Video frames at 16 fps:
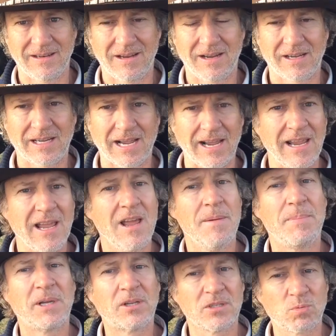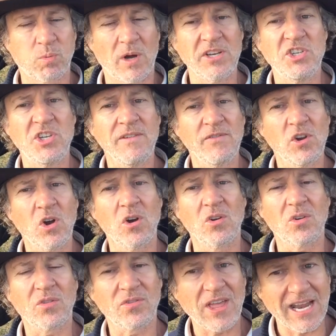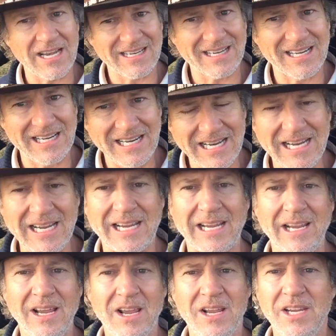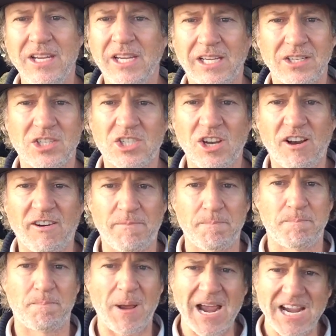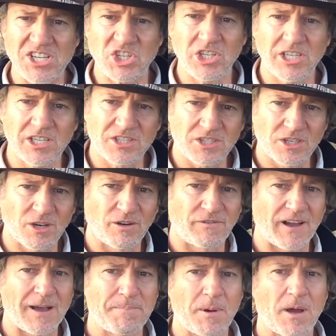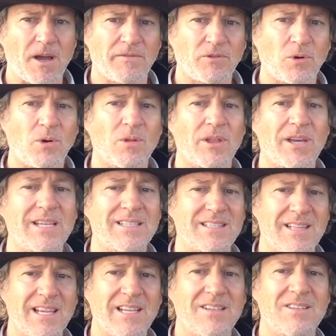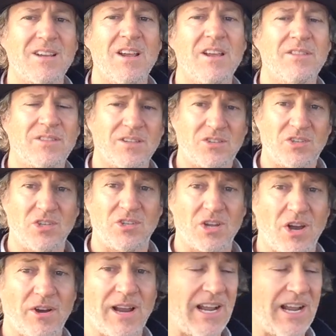Okay, because once you've got that clear, you can stop bashing yourself up over all these things that you don't